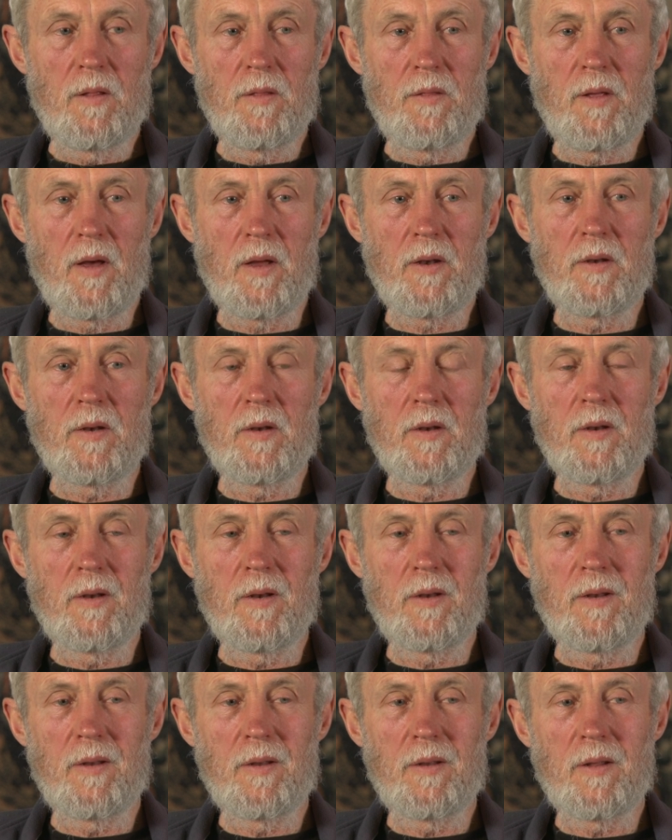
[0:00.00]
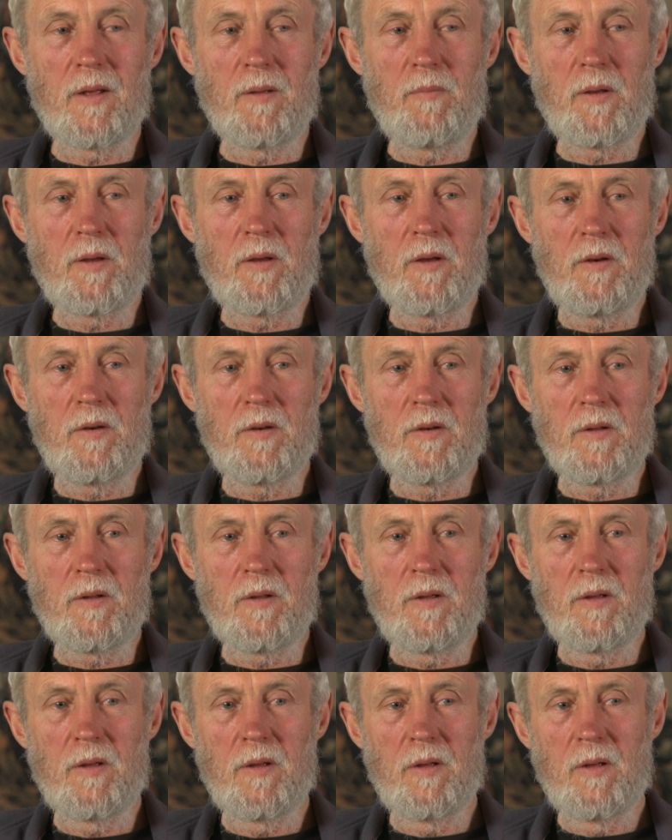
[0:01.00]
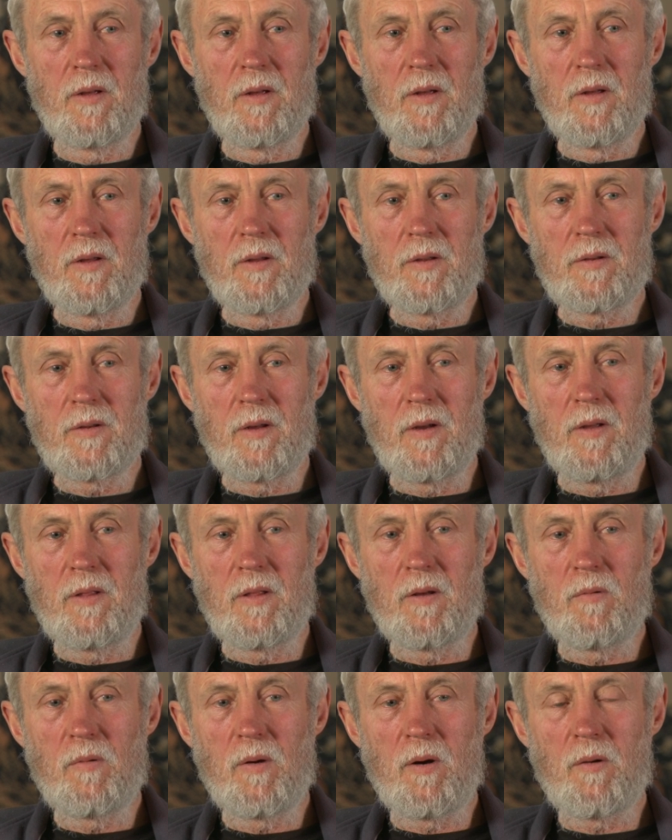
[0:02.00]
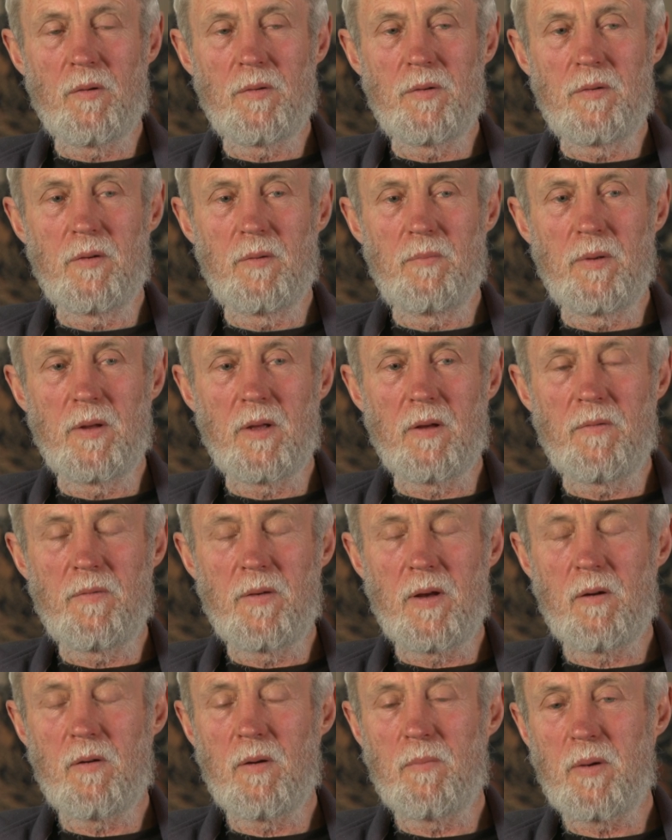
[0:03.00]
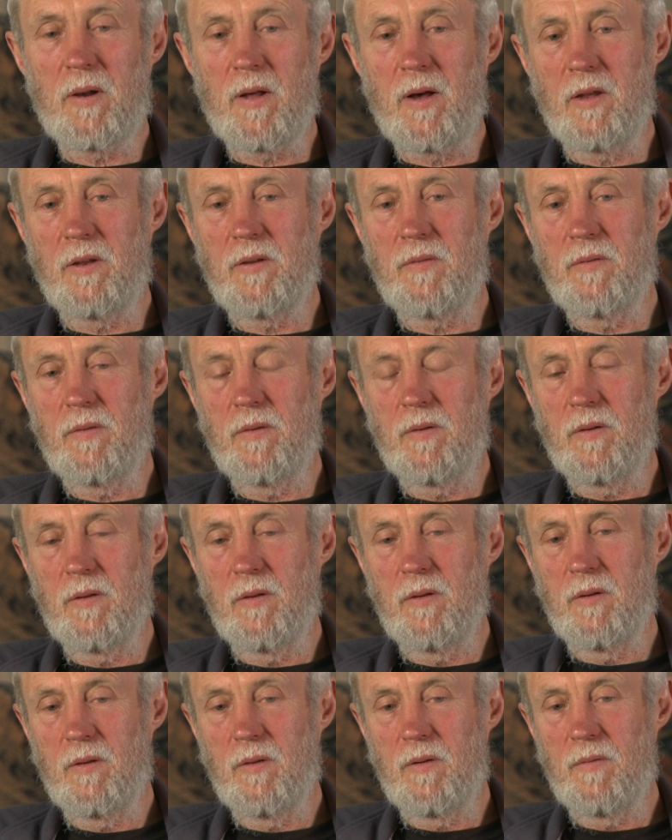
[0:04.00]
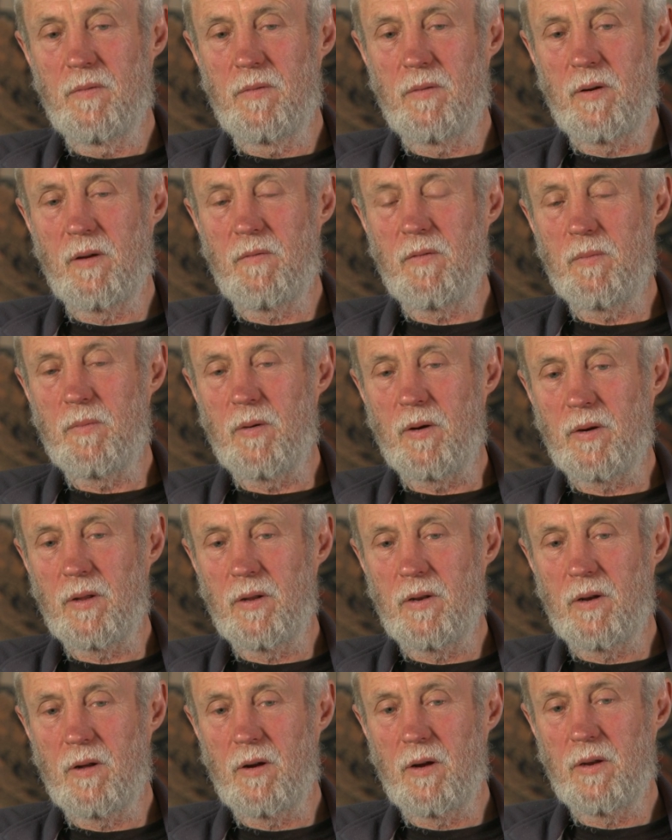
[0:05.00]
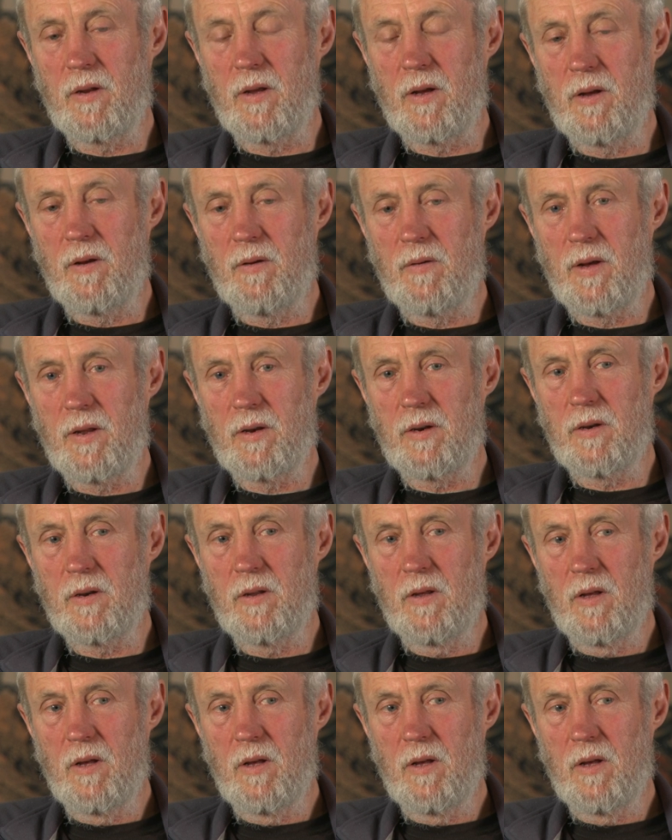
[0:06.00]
then they begin to see the world should be a fairer place for everybody. And